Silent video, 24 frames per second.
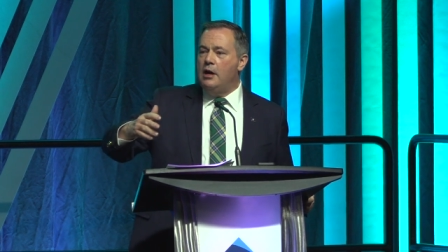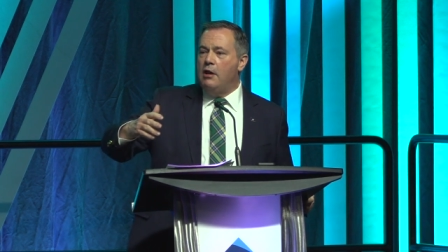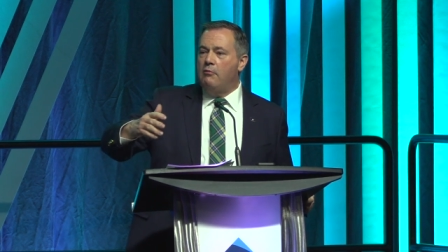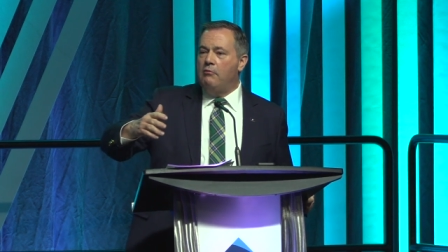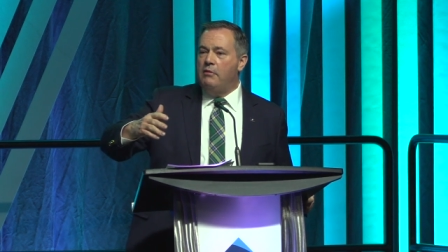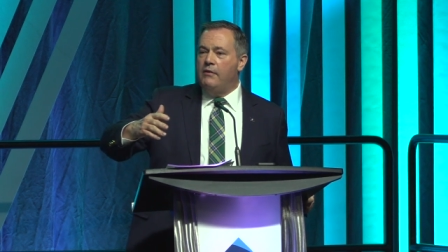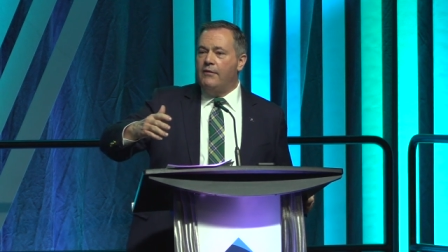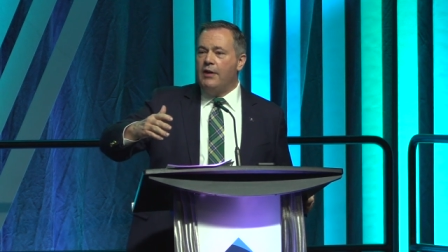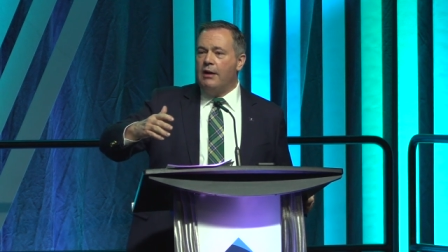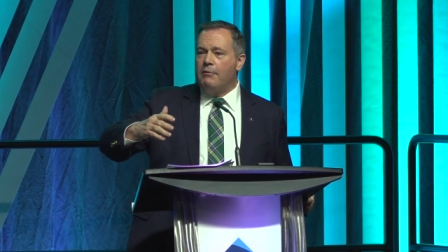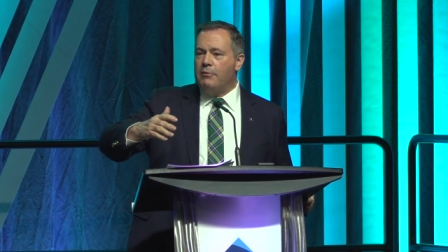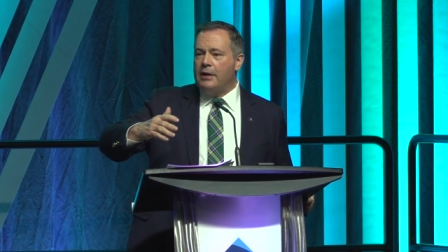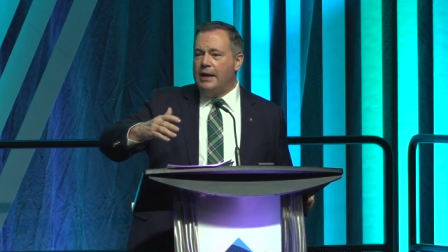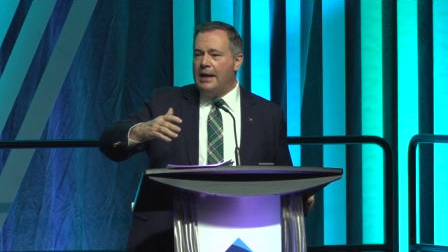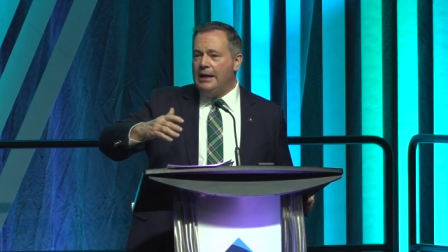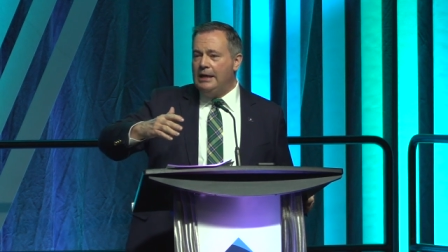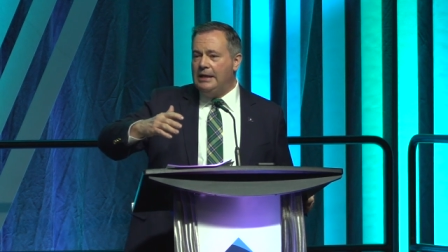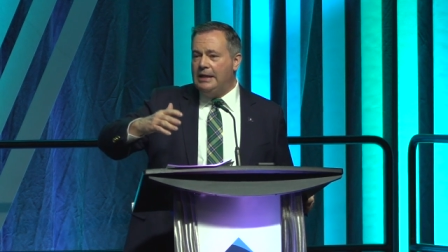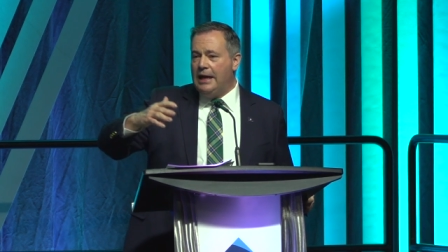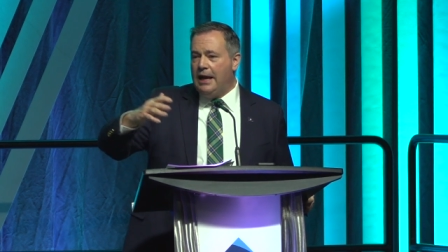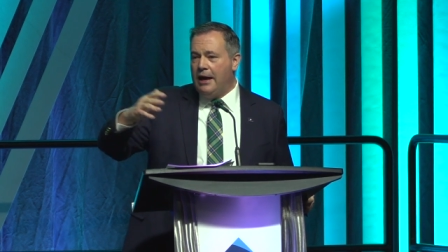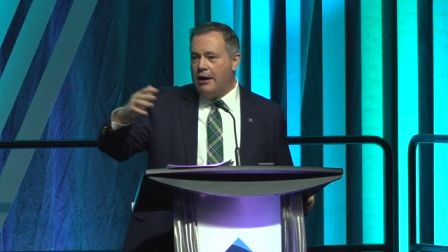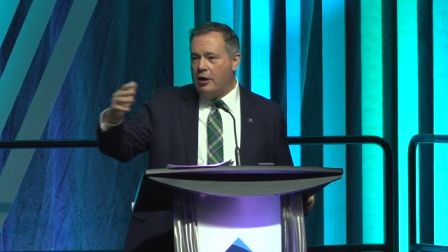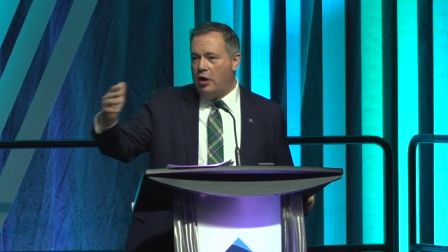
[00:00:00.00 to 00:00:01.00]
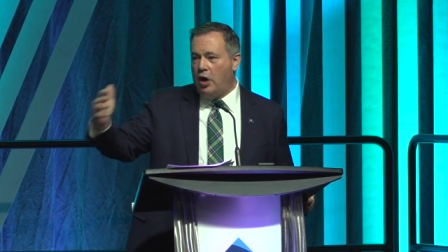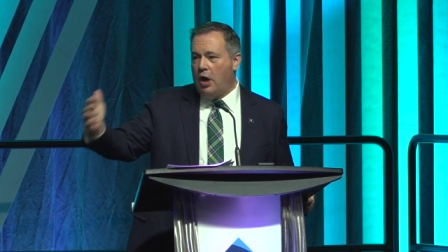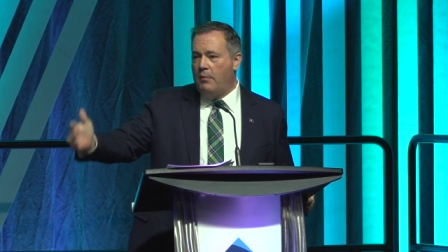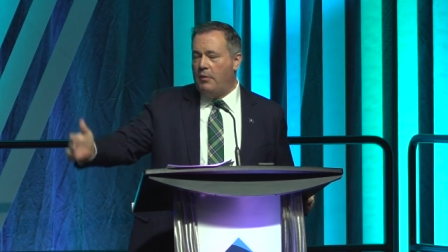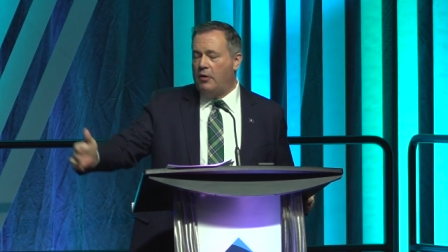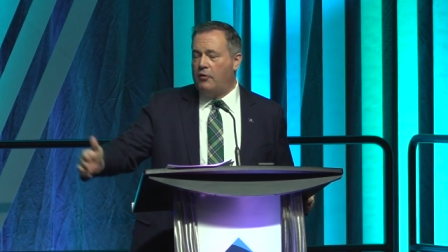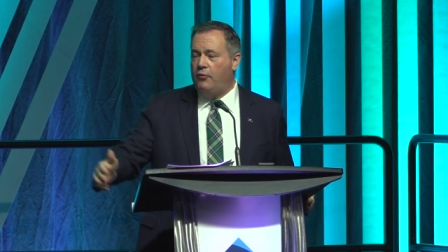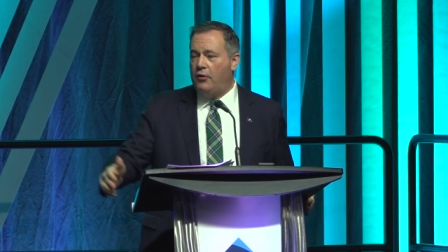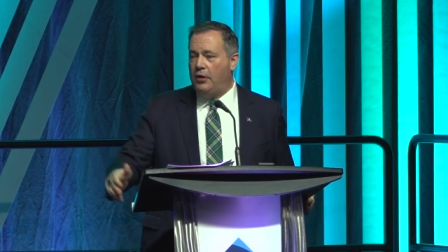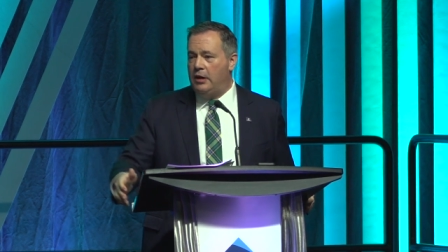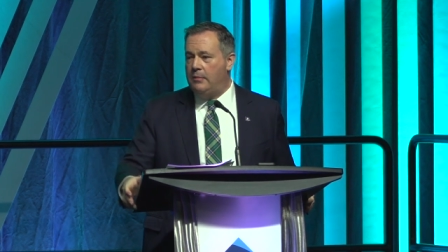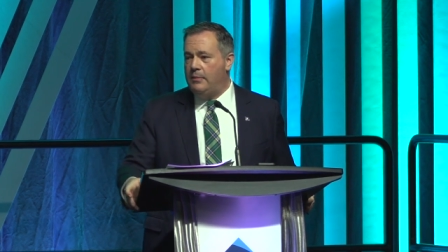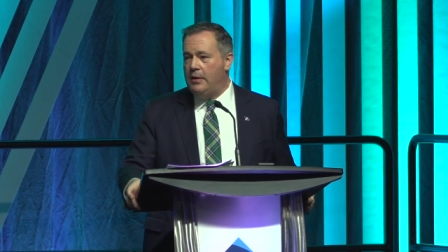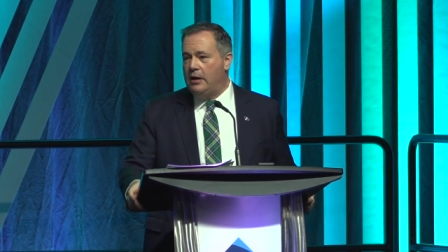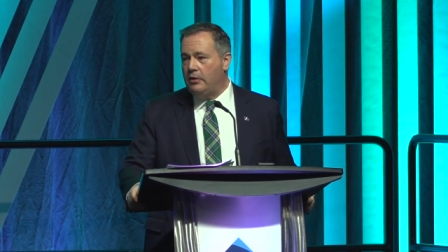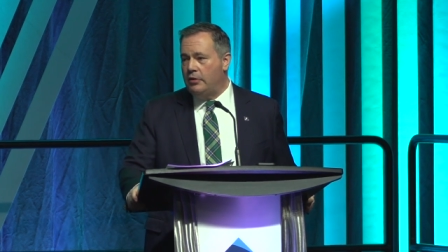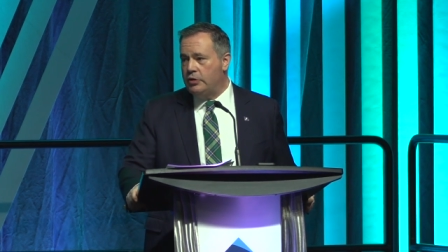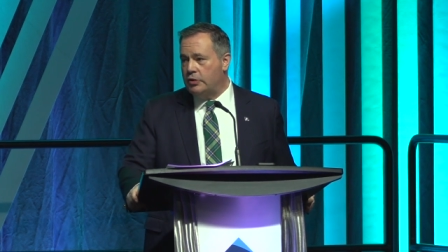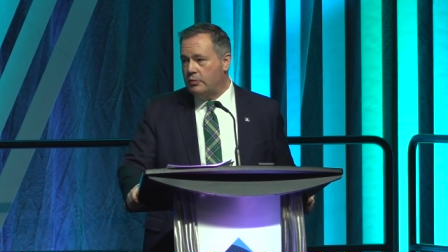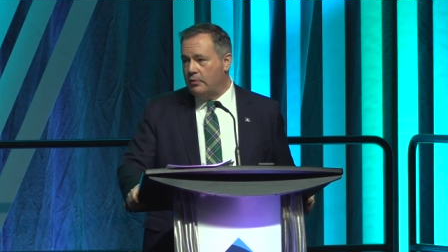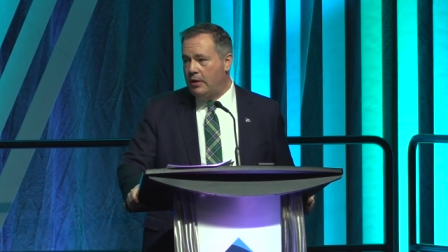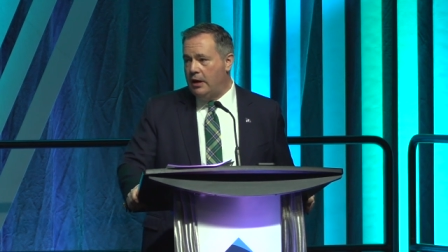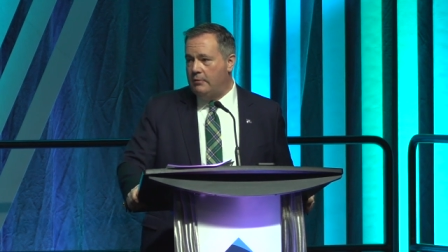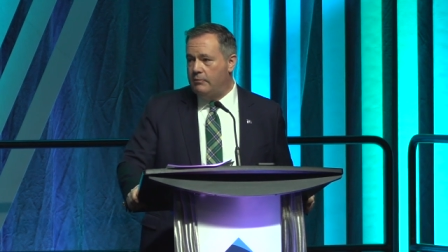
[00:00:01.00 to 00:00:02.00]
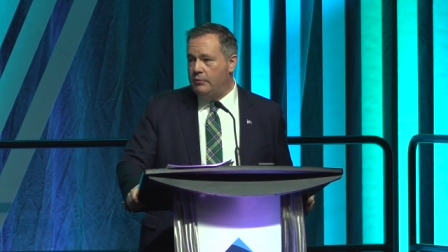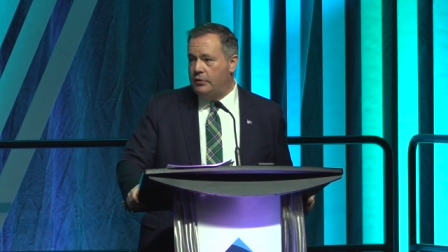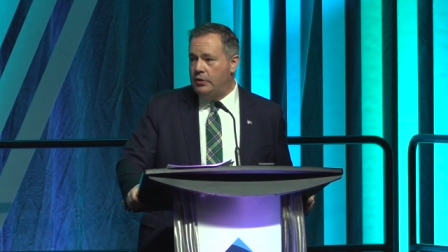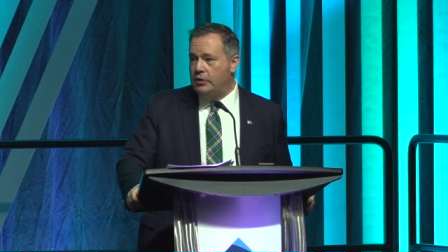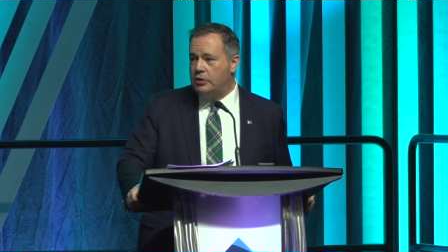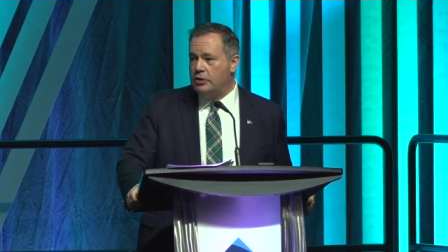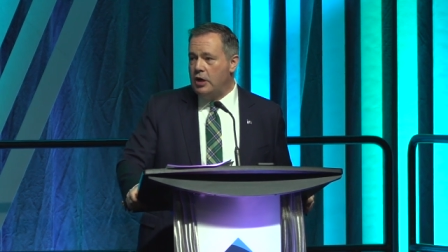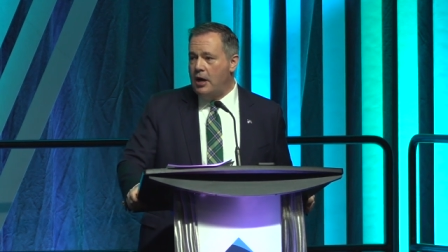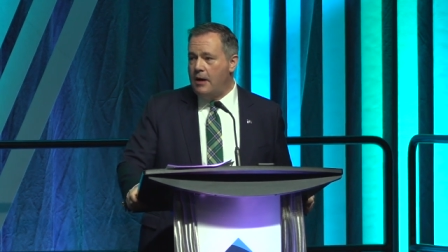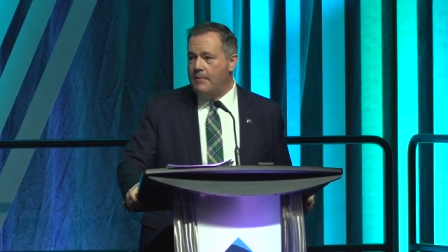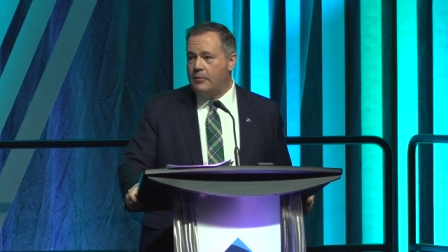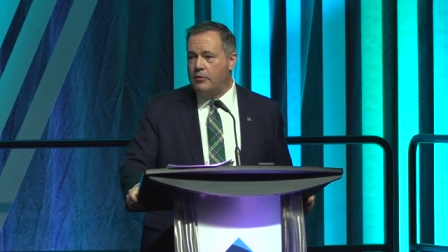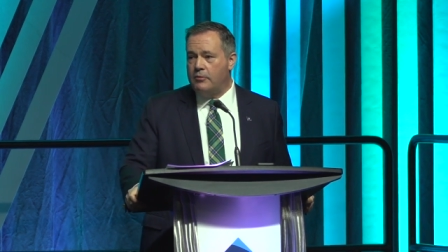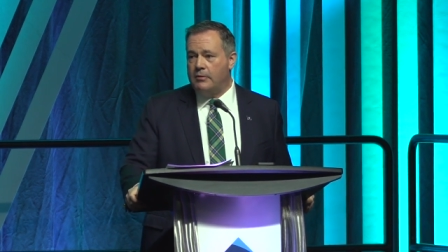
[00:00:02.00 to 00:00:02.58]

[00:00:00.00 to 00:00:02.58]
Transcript: we've got, we're getting the economic fundamentals right with the job